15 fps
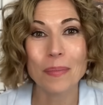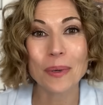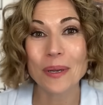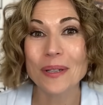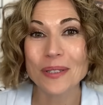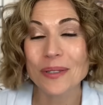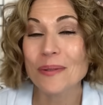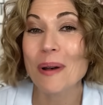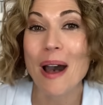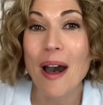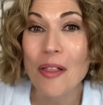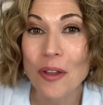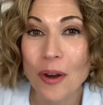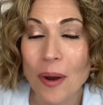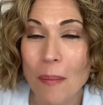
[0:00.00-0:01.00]
but also
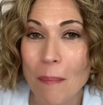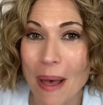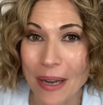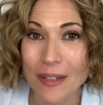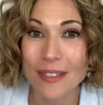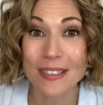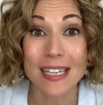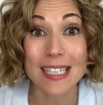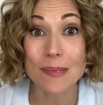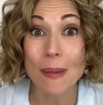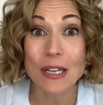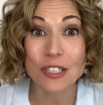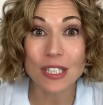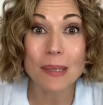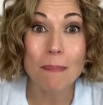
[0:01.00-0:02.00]
other metals,
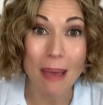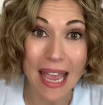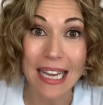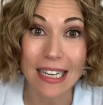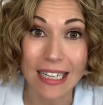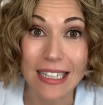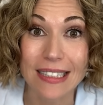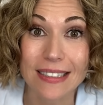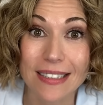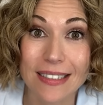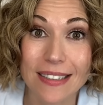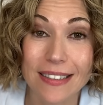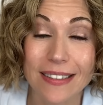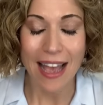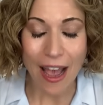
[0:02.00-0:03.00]
especially manganese.
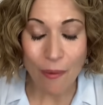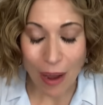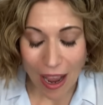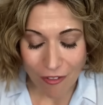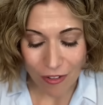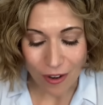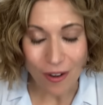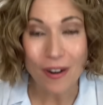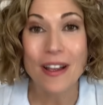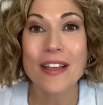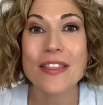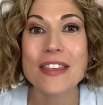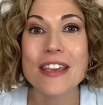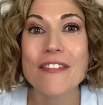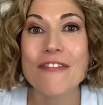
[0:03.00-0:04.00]
However,
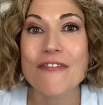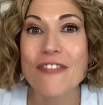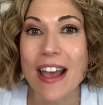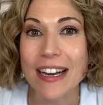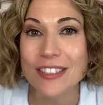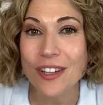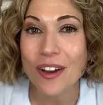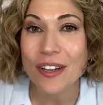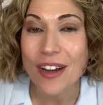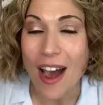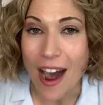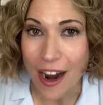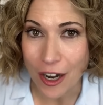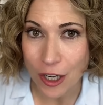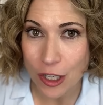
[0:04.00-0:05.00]
the effect on
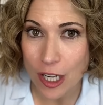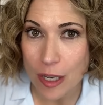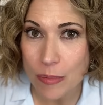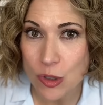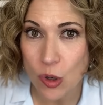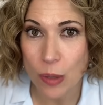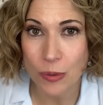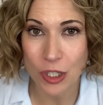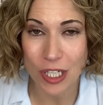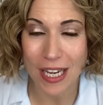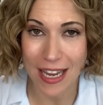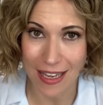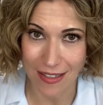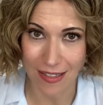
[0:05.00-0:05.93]
iron absorption is